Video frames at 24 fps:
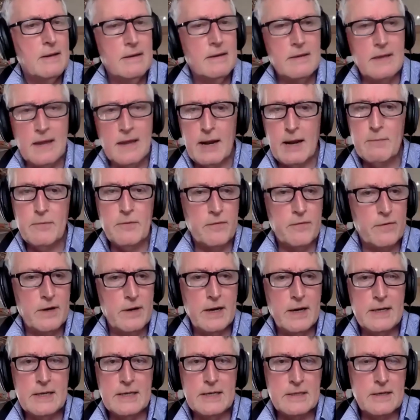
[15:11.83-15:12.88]
then I'm
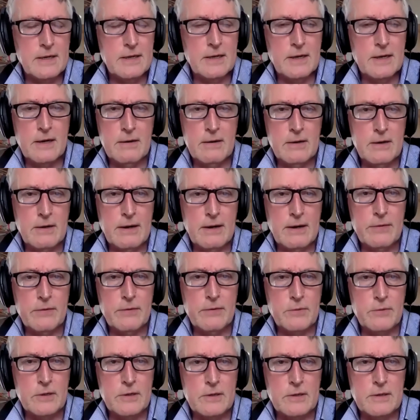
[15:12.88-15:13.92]
afraid it's going to go around the
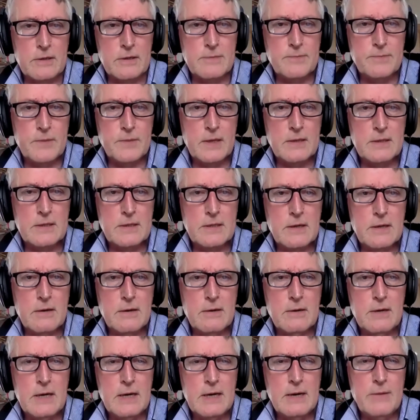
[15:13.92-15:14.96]
world.
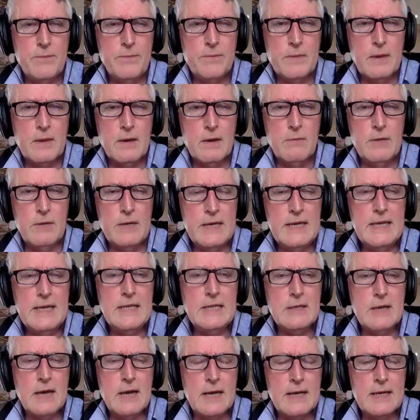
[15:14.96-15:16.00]
So we need
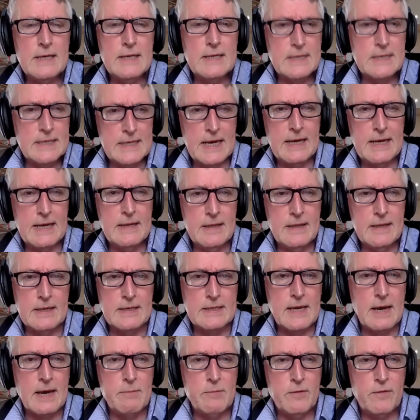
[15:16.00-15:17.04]
to understand this.
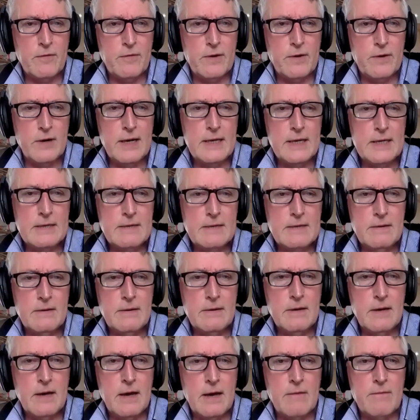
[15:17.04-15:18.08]
I'm afraid
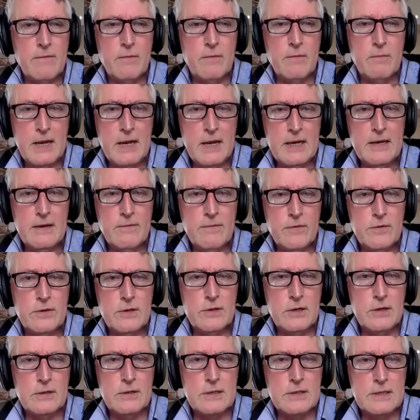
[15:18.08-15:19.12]
for many of you
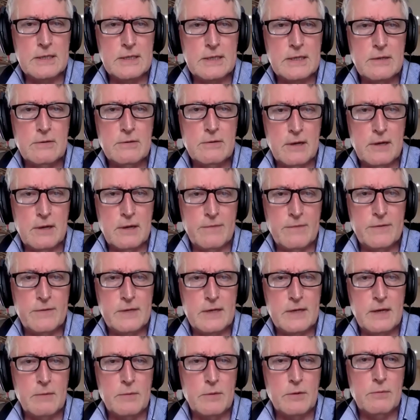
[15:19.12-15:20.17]
doctors in your
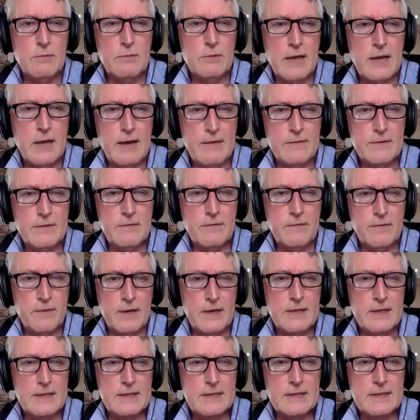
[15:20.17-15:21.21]
lifetime, you will have to
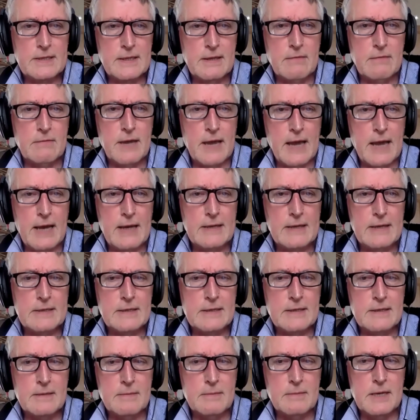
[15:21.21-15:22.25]
face the reality
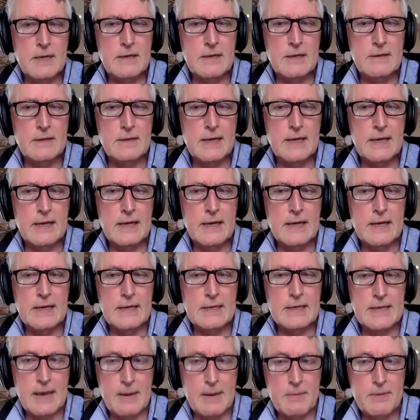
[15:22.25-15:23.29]
that medical killing
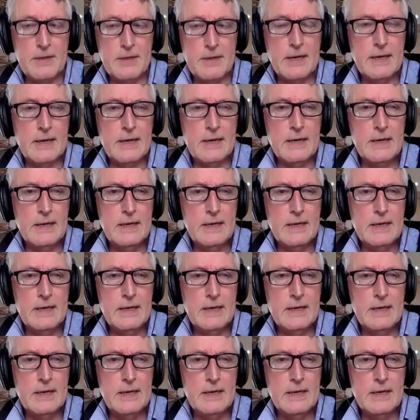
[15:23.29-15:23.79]
is happening.